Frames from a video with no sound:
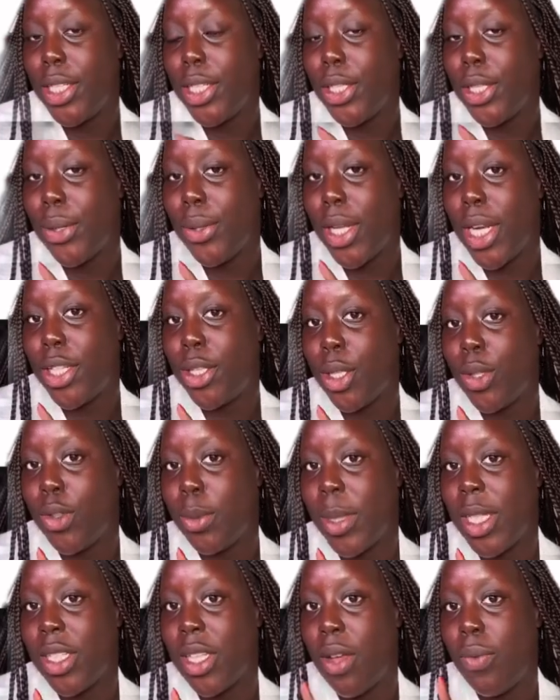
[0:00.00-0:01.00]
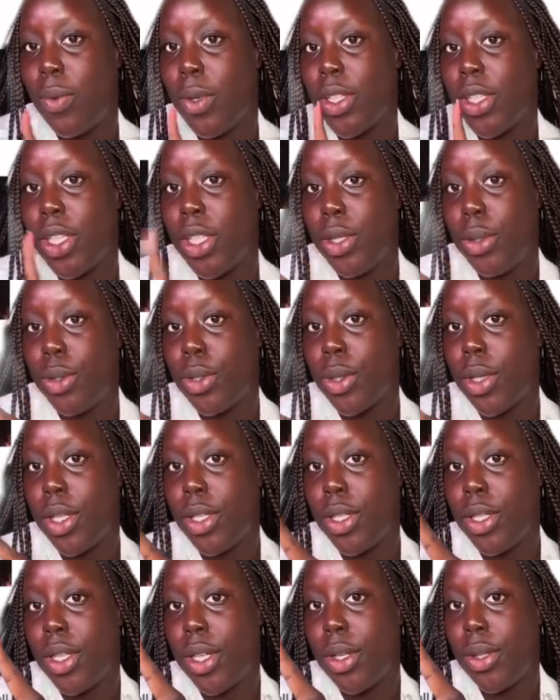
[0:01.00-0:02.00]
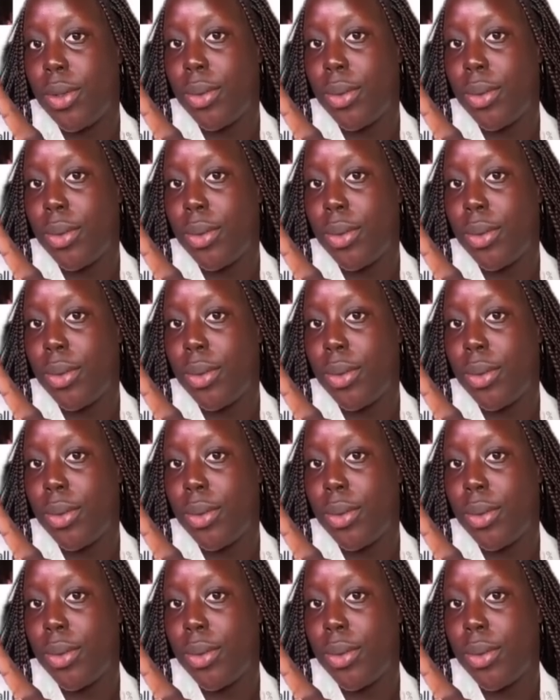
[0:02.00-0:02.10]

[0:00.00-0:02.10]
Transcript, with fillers: that I chose for myself was the neutral undertone right